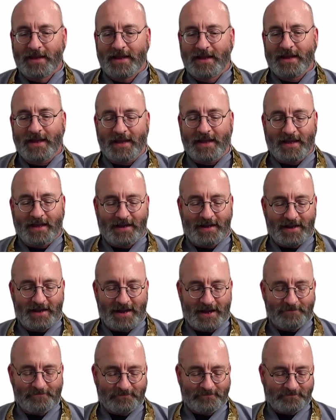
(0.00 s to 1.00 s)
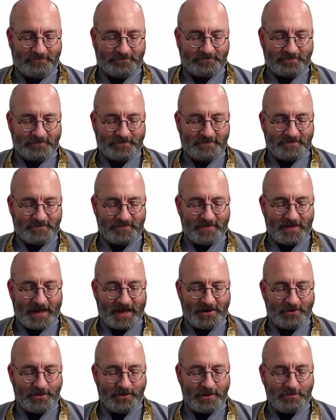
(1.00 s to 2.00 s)
And I
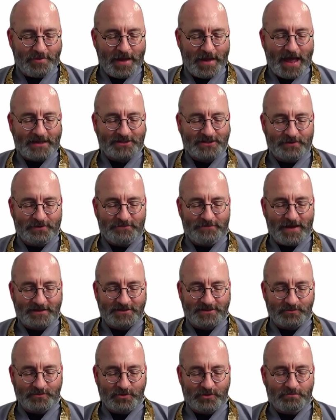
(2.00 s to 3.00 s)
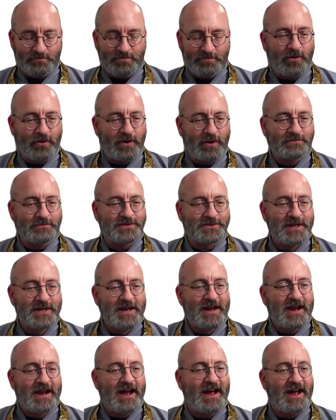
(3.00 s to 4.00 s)
know in the past we've had some good poems
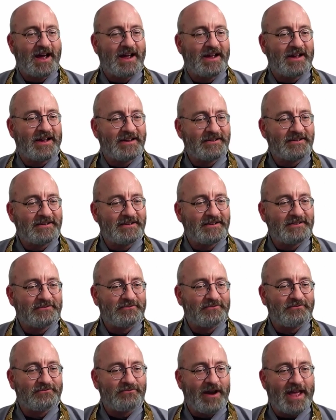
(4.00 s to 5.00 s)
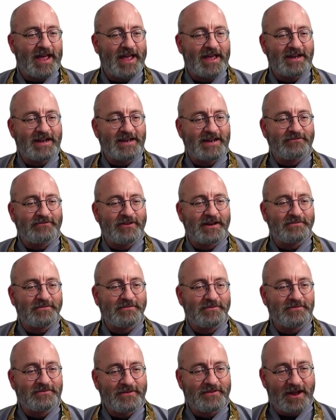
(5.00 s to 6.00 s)
read and
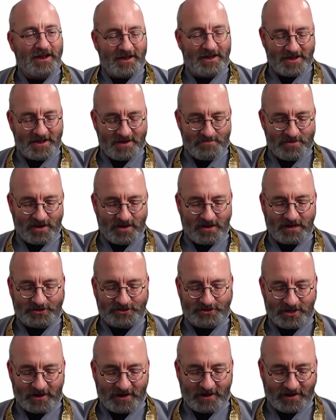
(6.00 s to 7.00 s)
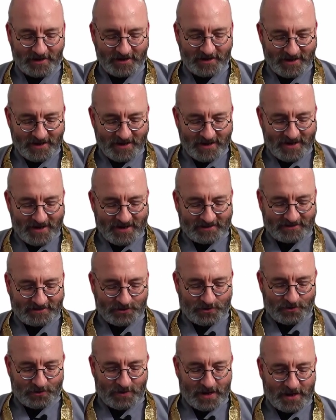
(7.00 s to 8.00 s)
written among our Sangha.
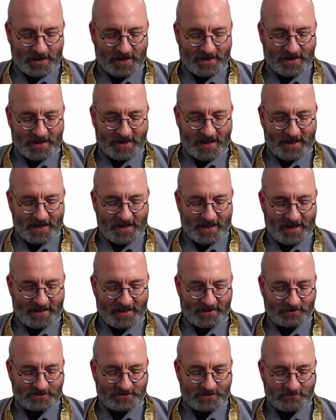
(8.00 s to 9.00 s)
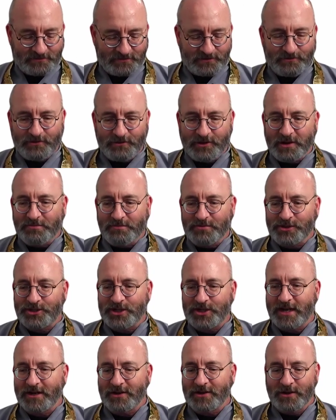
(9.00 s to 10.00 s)
So I know some of you really
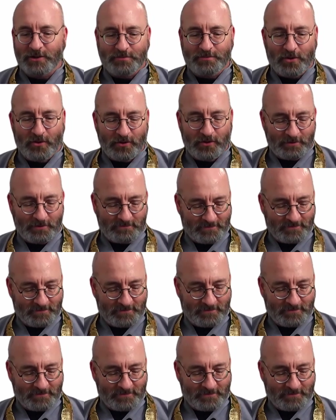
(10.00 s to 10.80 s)
appreciate a good poem.